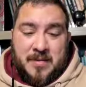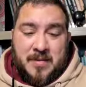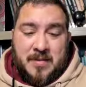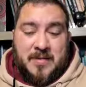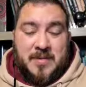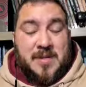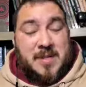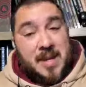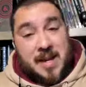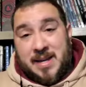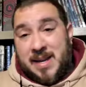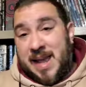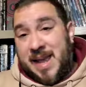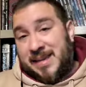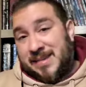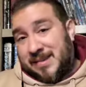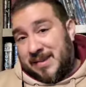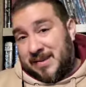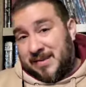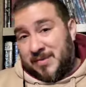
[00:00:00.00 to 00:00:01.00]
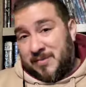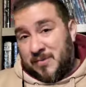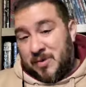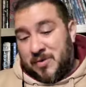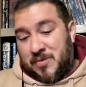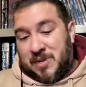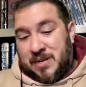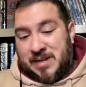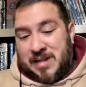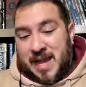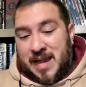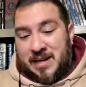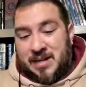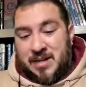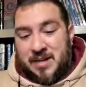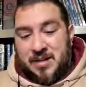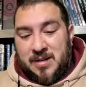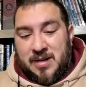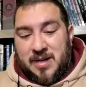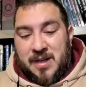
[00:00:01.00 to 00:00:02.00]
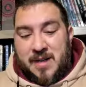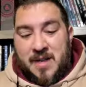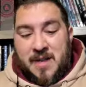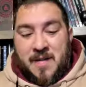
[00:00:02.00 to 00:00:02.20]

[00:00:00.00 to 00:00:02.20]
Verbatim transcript: to instead cast it as a bonus action,